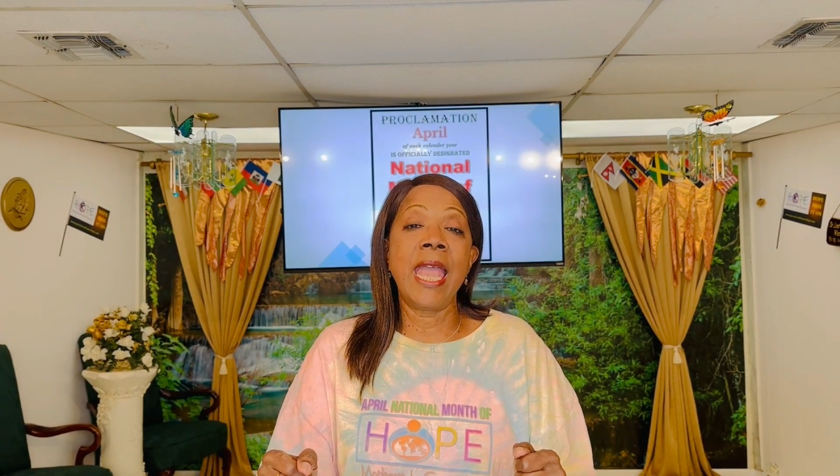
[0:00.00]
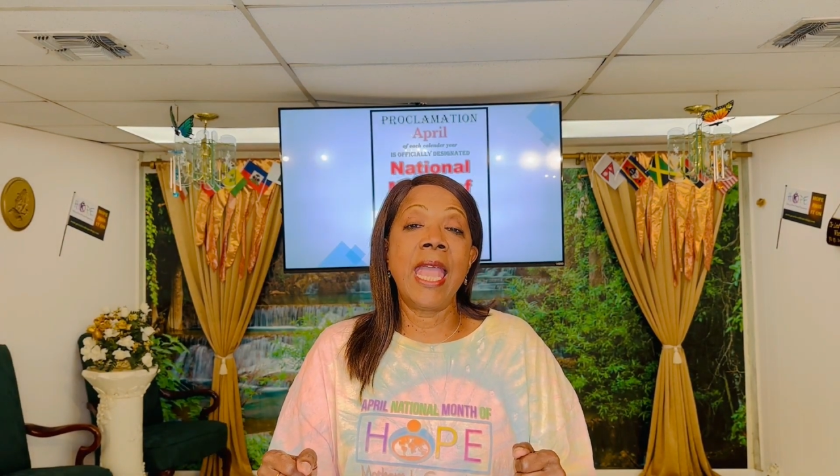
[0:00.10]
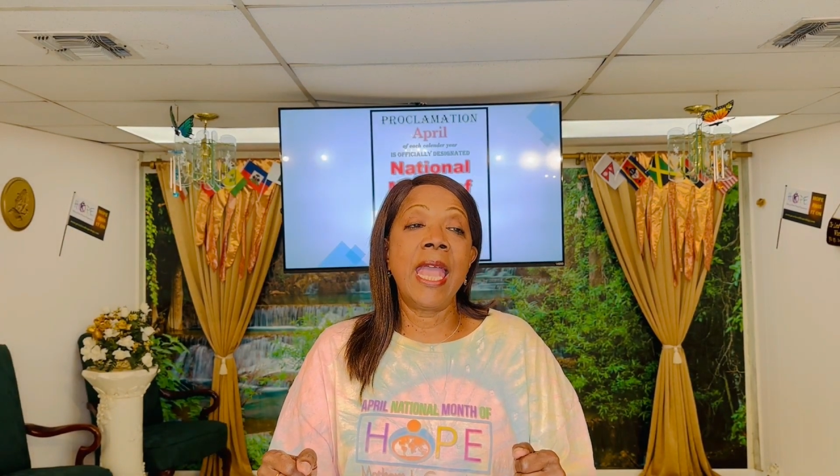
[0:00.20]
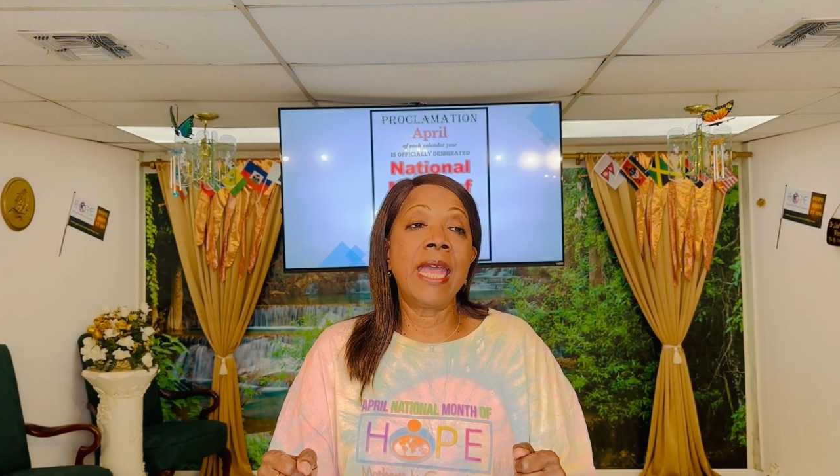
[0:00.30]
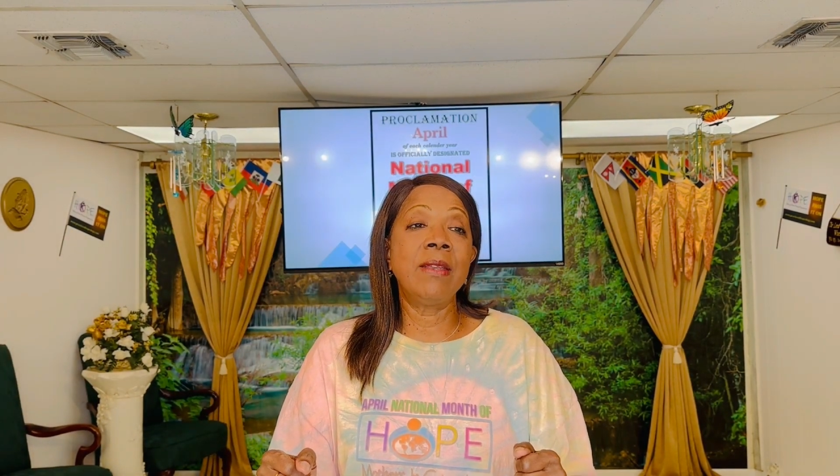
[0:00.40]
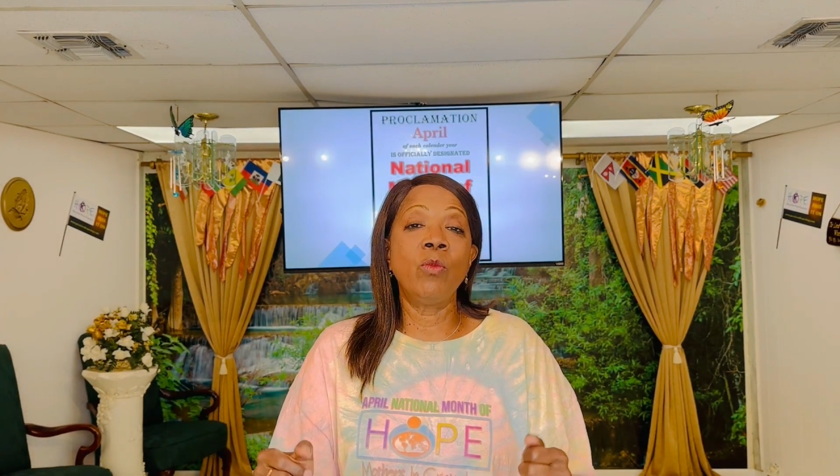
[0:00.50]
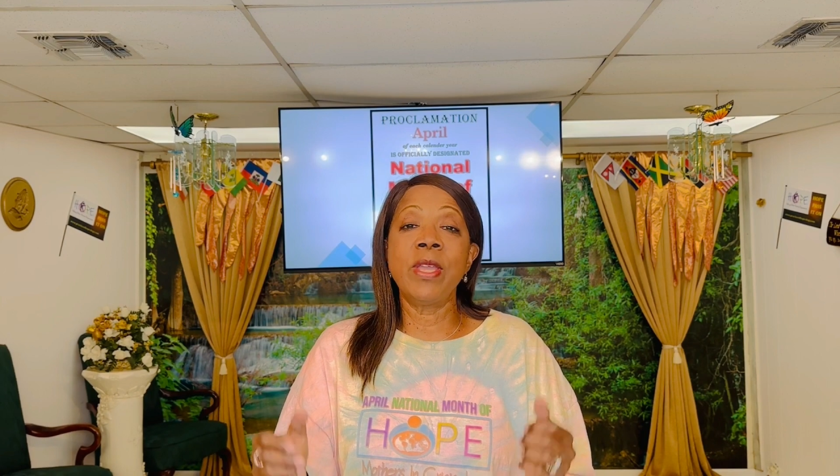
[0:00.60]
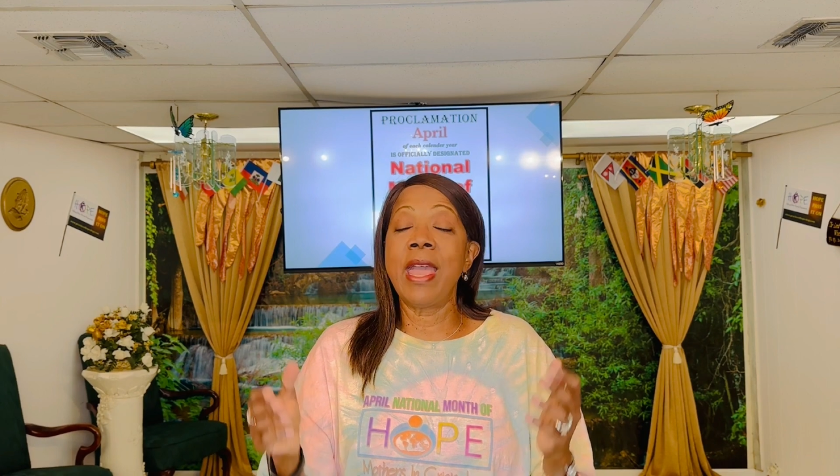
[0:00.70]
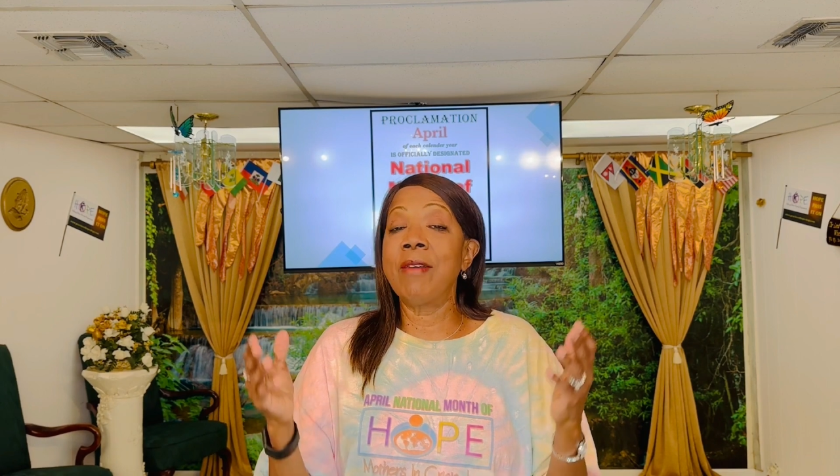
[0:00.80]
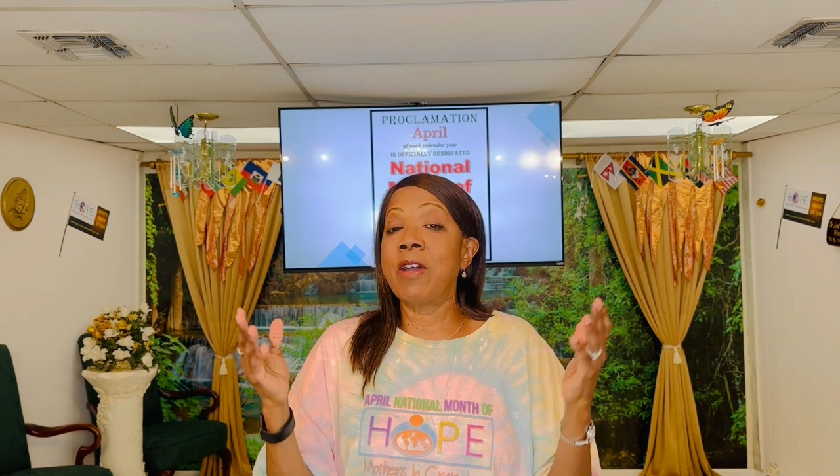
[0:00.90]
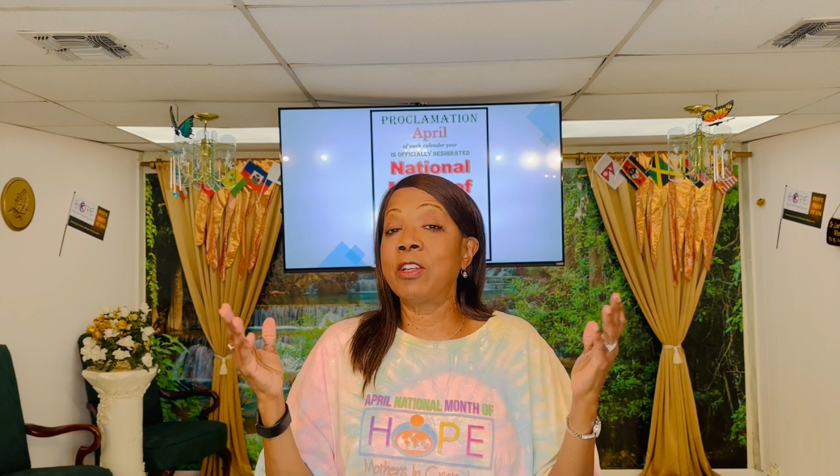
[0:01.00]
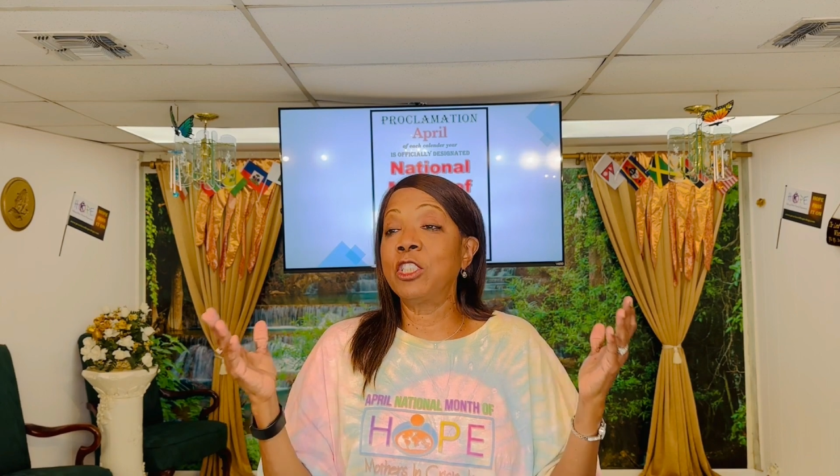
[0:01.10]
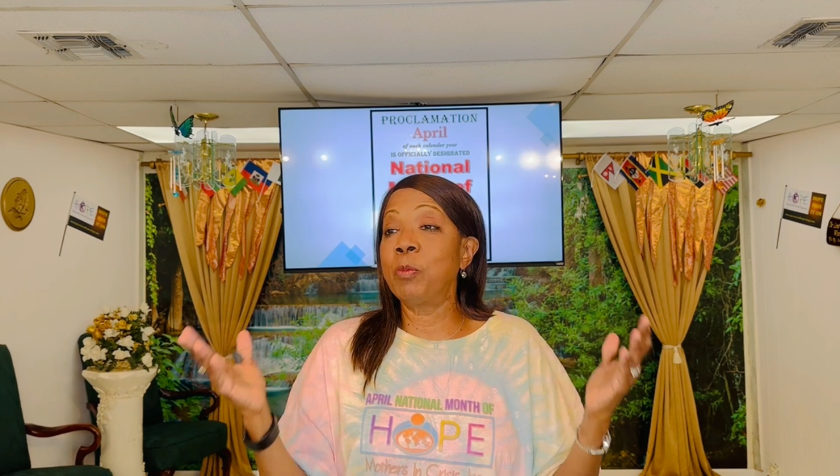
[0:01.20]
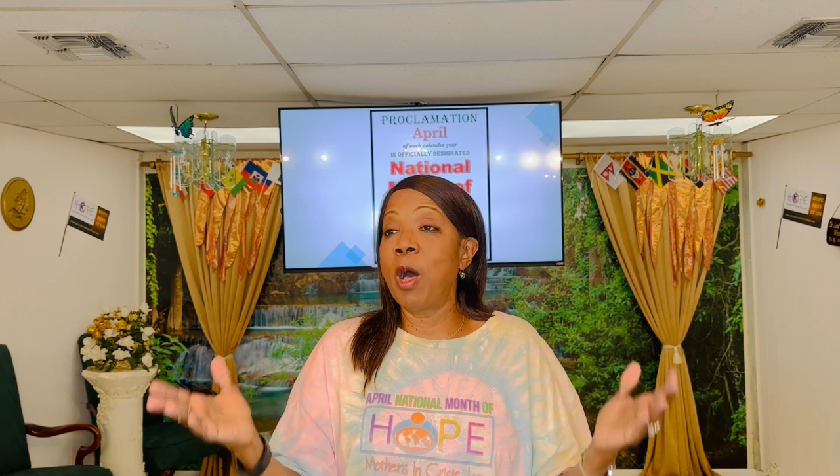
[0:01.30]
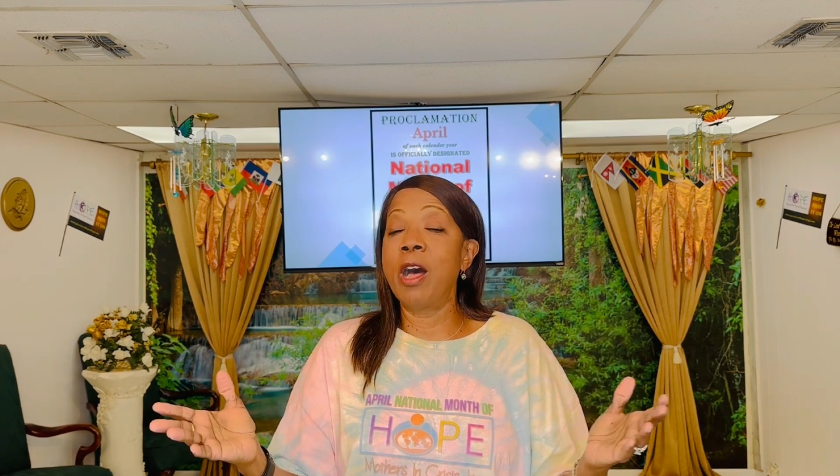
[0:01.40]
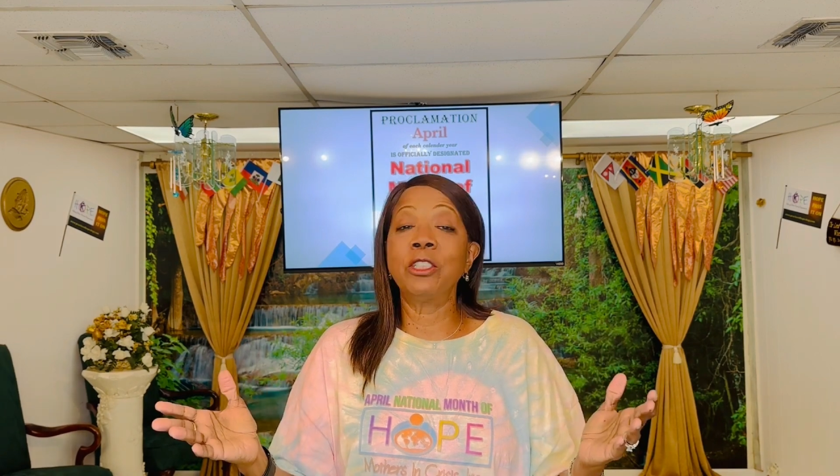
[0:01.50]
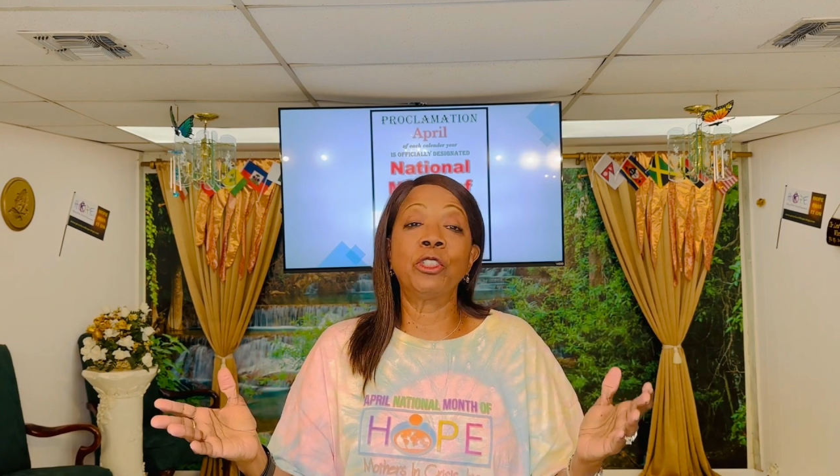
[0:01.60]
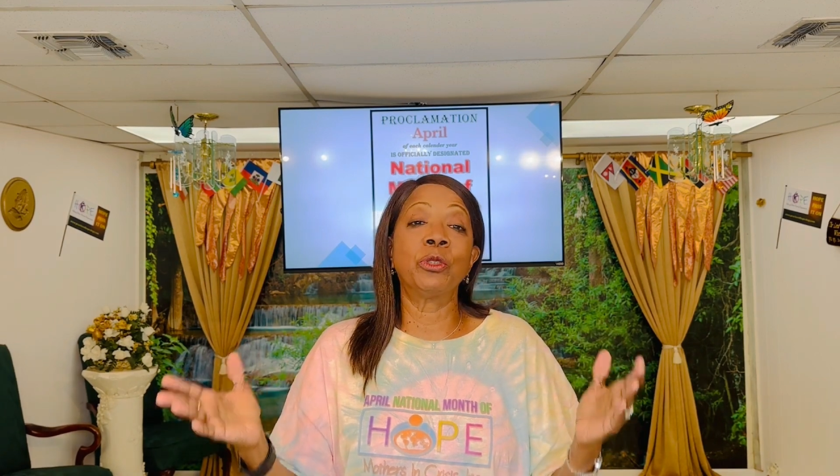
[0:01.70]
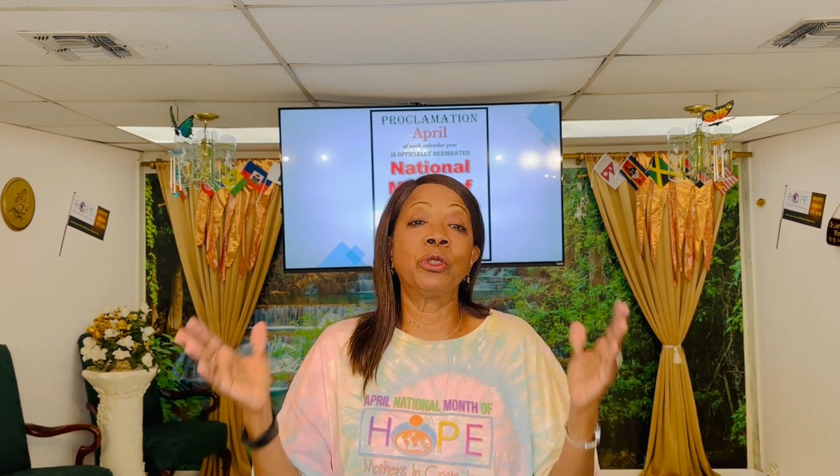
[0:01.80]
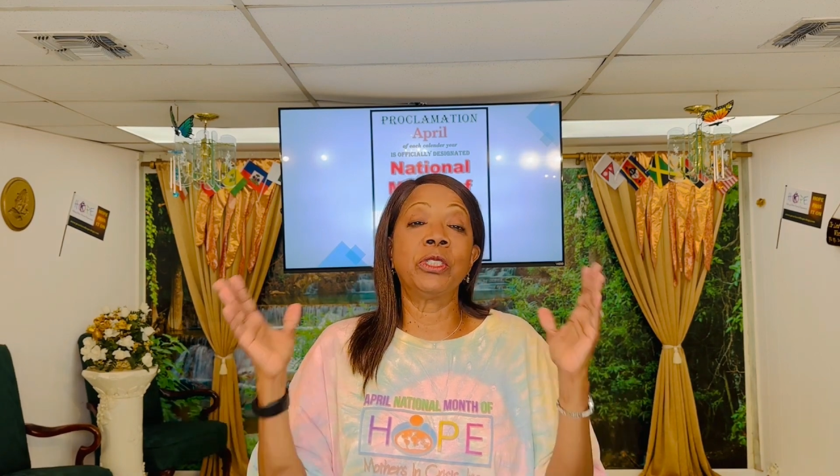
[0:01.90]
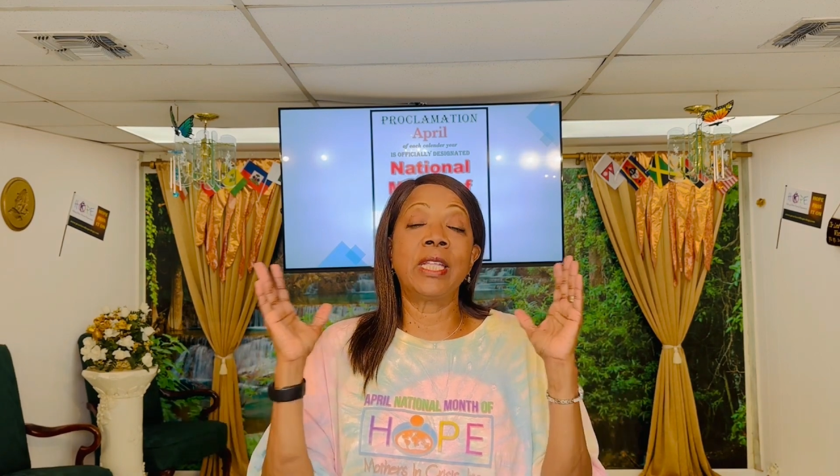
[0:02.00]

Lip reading: And we have our sponsors